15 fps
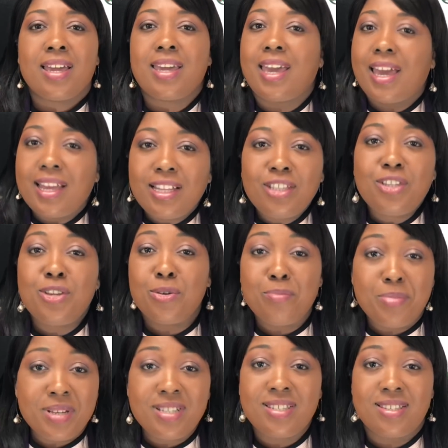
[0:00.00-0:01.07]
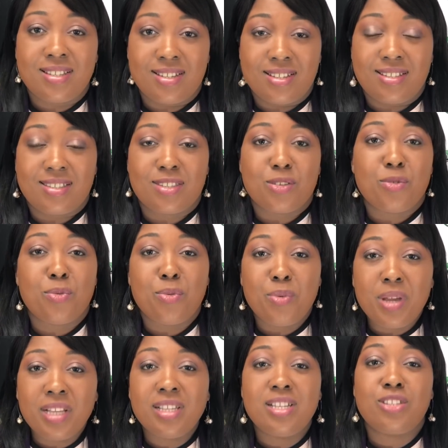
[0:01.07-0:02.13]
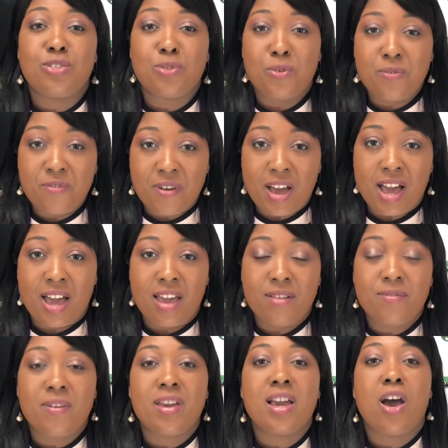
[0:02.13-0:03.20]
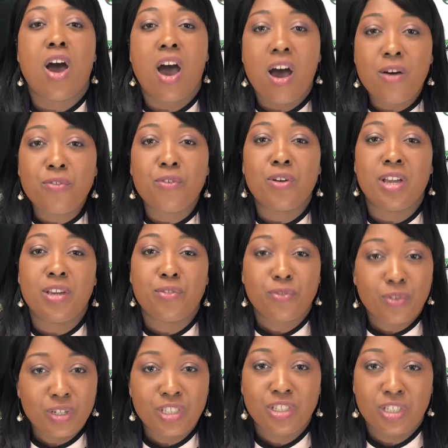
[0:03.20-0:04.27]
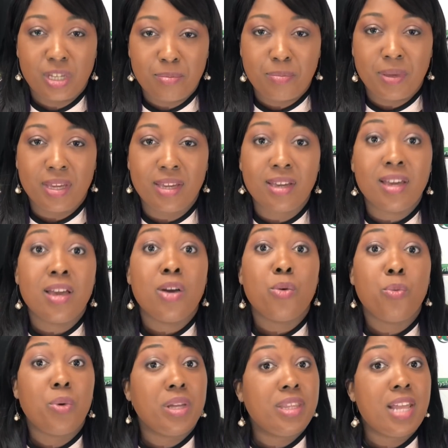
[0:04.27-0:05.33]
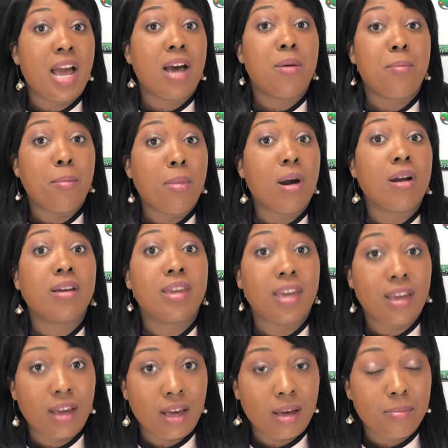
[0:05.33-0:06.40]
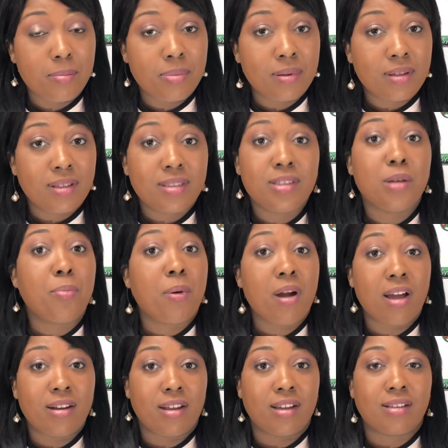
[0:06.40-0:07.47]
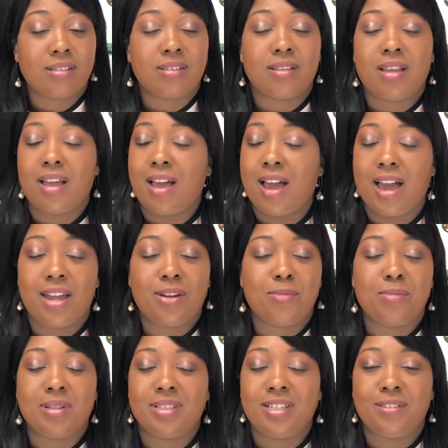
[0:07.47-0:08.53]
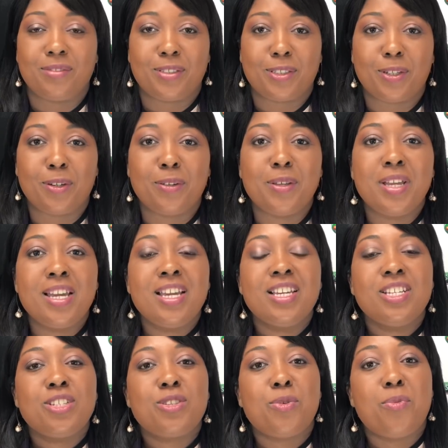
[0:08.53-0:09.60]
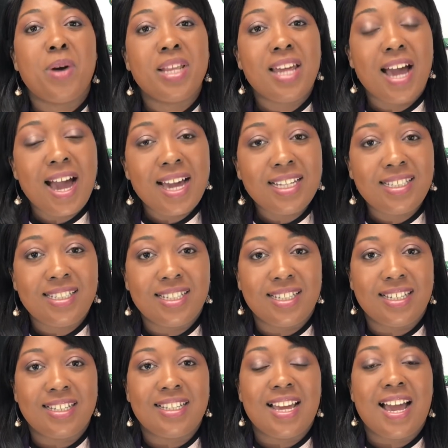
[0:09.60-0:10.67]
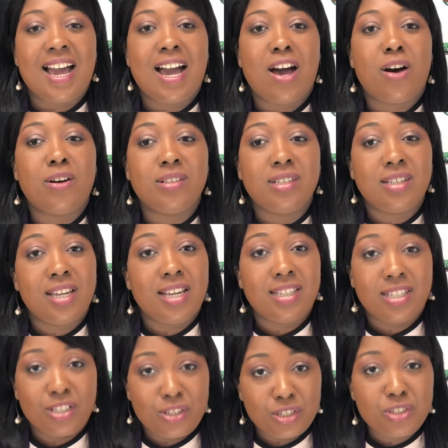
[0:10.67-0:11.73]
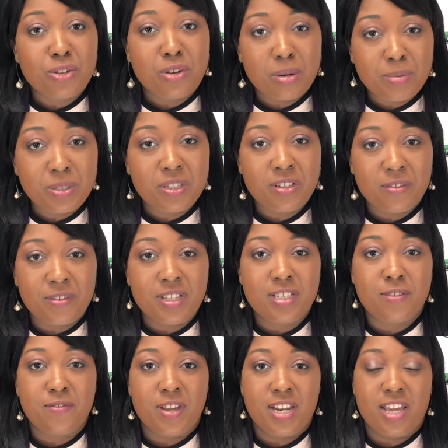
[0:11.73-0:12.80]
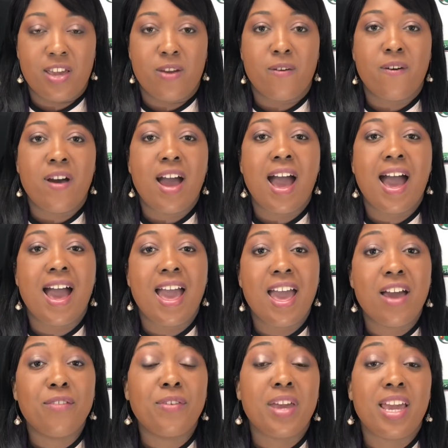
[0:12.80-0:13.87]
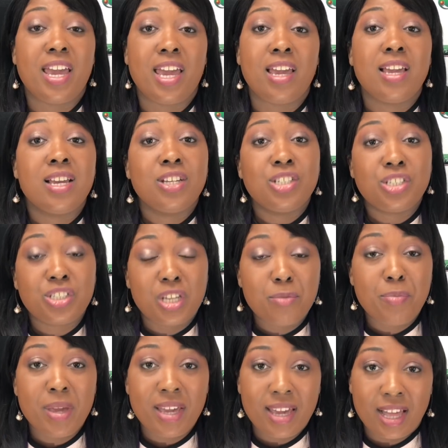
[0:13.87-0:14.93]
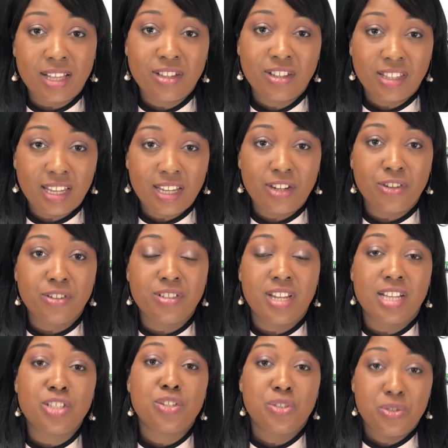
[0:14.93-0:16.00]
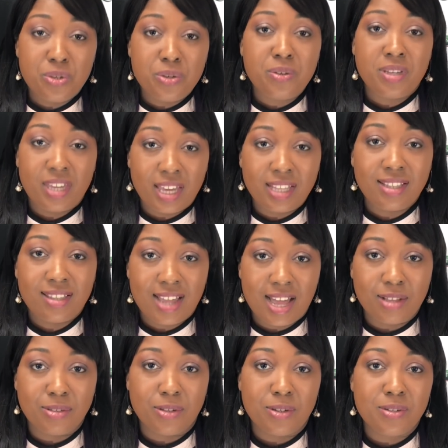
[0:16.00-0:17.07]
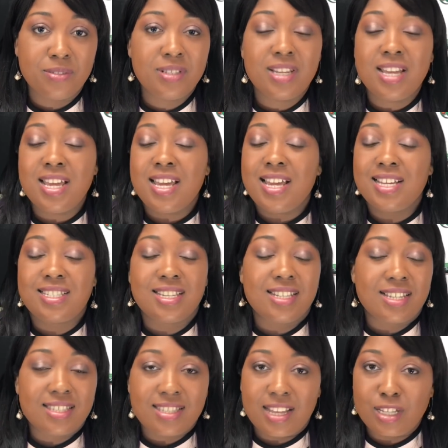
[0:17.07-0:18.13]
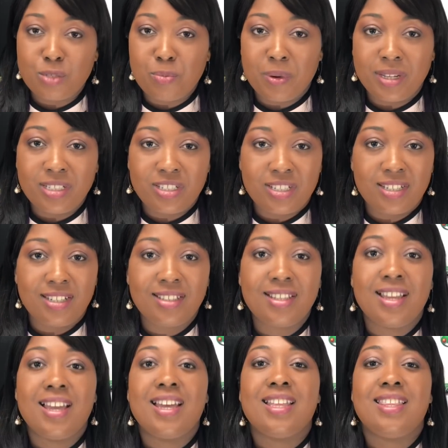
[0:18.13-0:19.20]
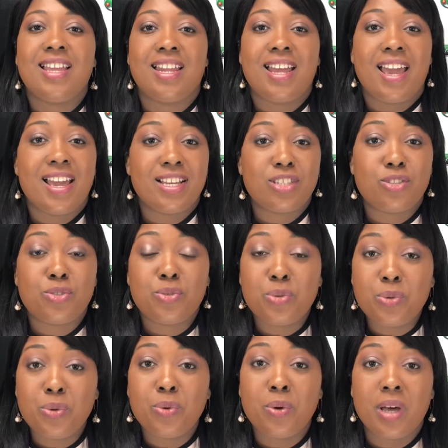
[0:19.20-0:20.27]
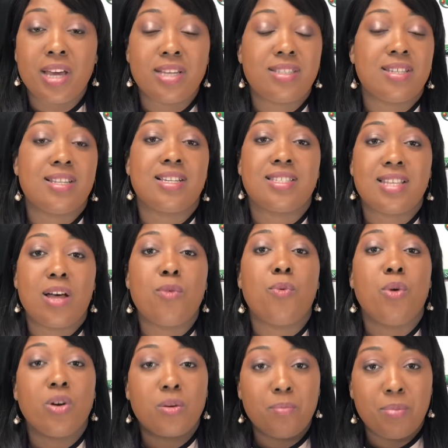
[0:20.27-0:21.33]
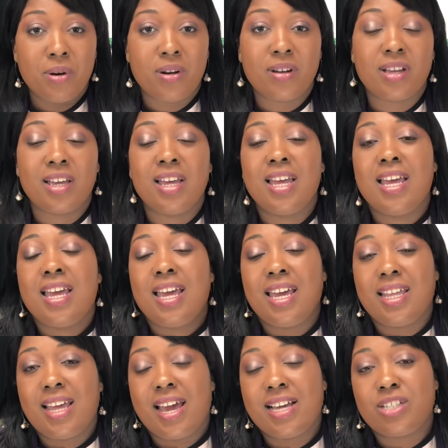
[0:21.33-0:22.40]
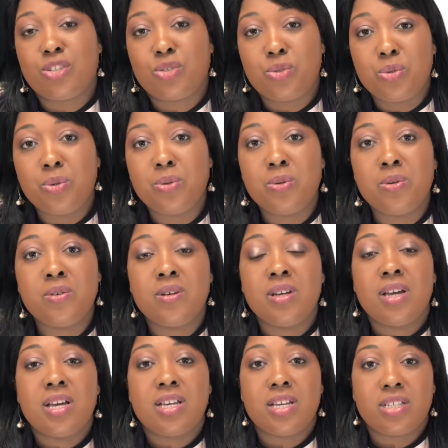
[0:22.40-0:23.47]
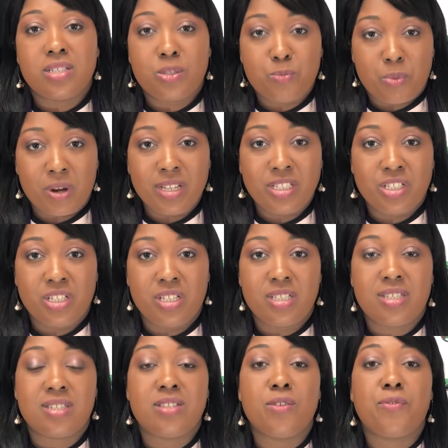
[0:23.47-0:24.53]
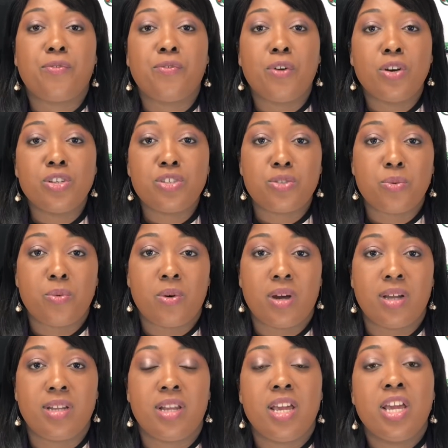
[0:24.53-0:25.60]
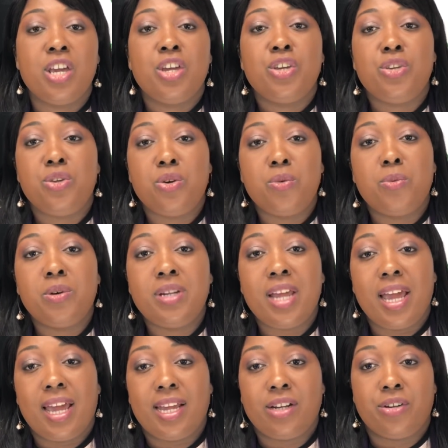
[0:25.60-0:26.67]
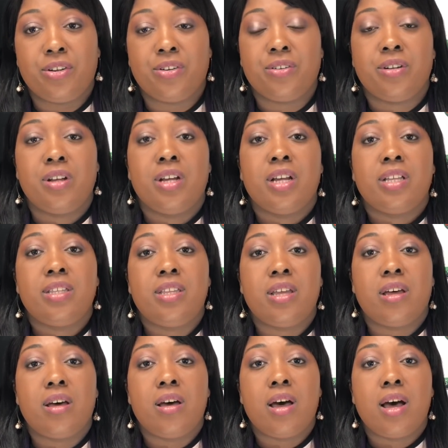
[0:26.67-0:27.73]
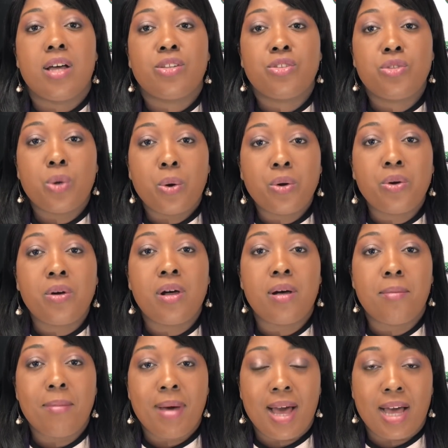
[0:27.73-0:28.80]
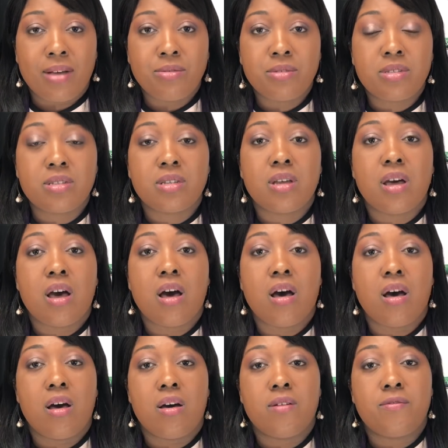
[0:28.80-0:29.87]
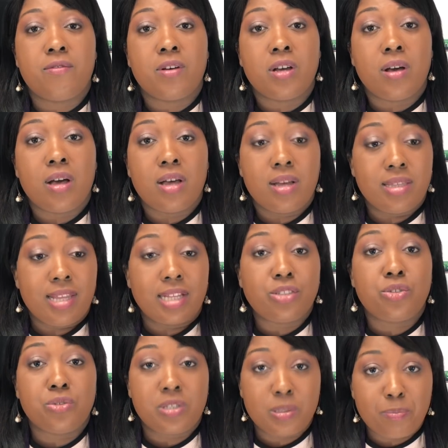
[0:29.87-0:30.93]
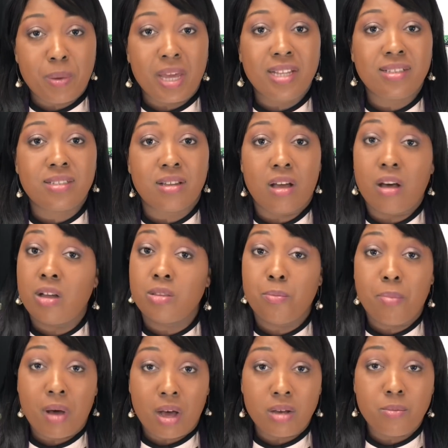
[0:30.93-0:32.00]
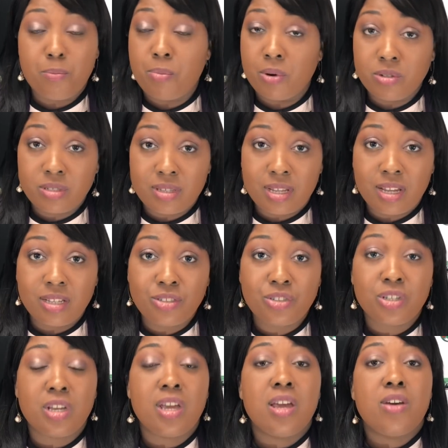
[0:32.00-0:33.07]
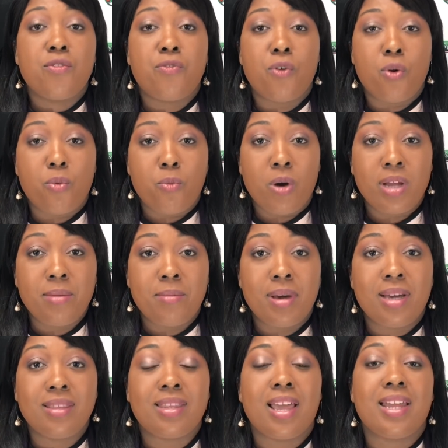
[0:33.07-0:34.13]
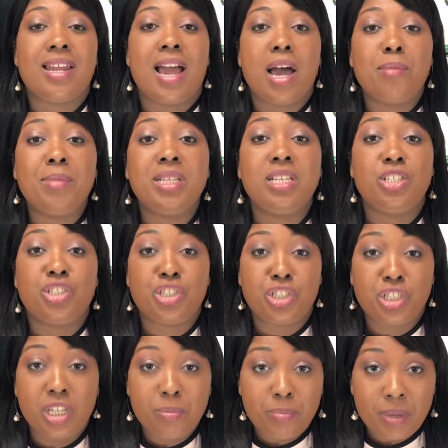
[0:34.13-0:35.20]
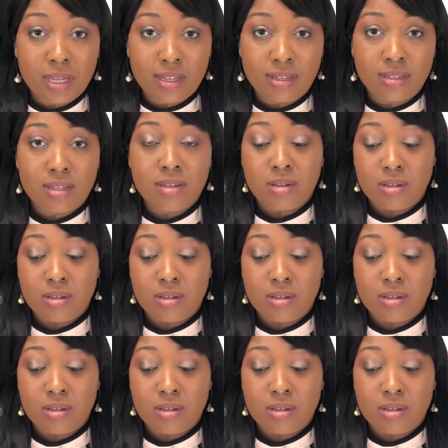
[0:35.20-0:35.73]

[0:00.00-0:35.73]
Can your business really survive offering free shipping without marking up the product? I don't believe so. So what I did in the description of this video, I have a shipping calculator that you can download. It's an Excel spreadsheet that has it's an Excel workbook. It has two spreadsheets. The first one, you would enter the total amount that you spent on postage for 1 month and how many shipping